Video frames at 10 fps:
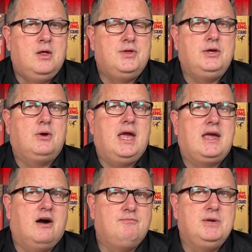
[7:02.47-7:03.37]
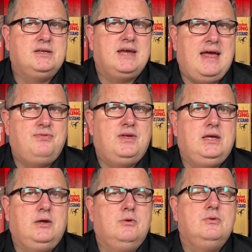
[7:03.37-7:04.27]
The UK government and the
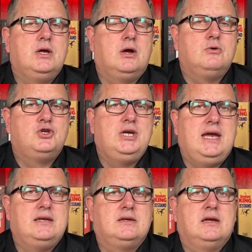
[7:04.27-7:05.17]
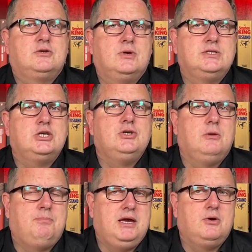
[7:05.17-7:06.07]
EU negotiated a transitional
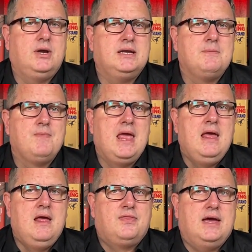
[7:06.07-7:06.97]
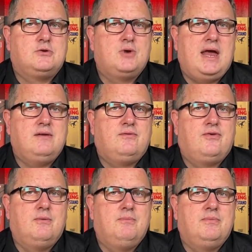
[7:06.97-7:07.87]
period that ran
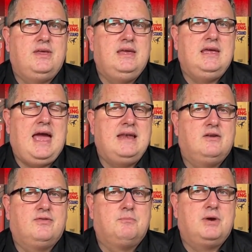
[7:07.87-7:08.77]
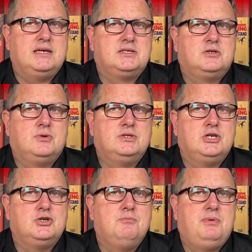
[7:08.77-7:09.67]
from the end of the Brexit
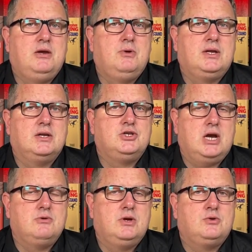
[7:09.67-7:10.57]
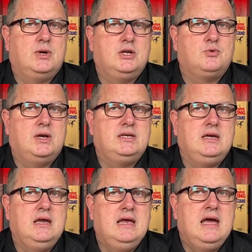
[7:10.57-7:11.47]
transition period in January
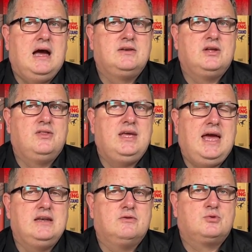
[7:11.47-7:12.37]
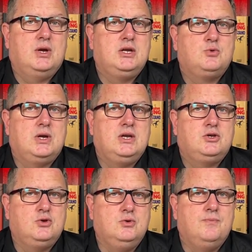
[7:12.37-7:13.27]
2020 until the end of
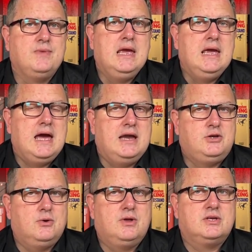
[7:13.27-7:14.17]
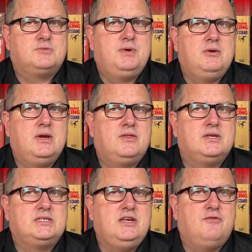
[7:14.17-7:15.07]
2022. And during this period, the
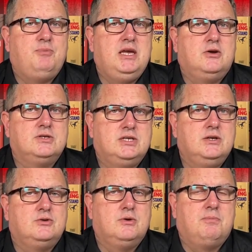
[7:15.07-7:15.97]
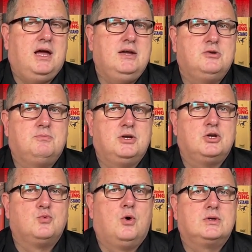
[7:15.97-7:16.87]
CFP continued to apply to
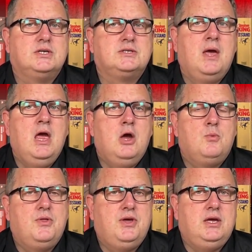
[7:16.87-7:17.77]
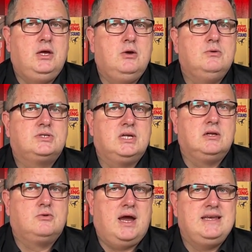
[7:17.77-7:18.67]
British waters, with the EU still
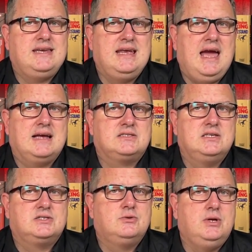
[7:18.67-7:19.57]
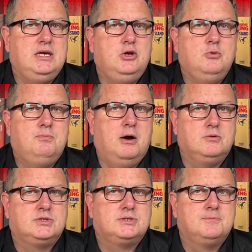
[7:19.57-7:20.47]
granting access to EU
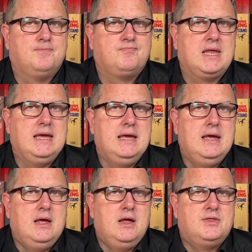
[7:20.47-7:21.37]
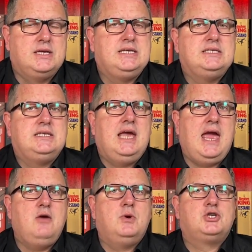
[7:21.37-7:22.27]
boats. The
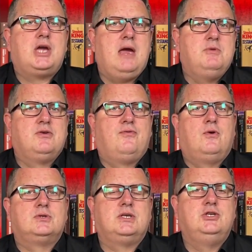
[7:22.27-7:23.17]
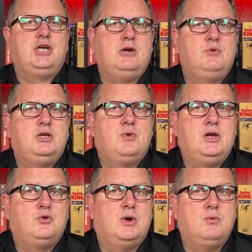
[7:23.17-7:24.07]
TCA, which came into force in January
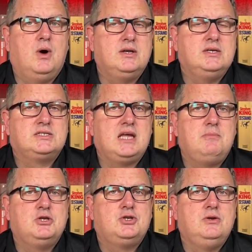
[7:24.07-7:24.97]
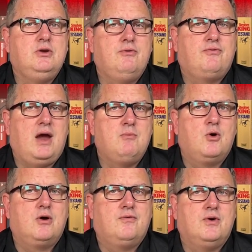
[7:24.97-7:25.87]
2021, established a new
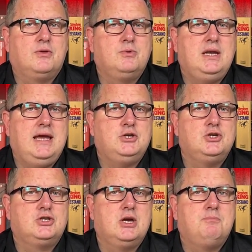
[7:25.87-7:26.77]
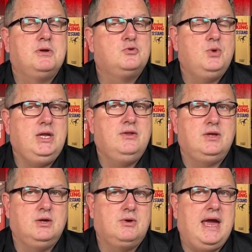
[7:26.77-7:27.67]
framework for the relationship between the
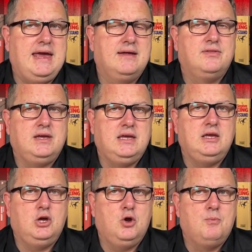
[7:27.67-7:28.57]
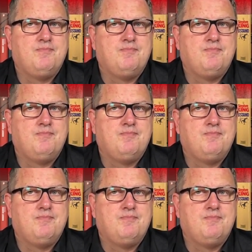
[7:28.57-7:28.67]
UK and the EU.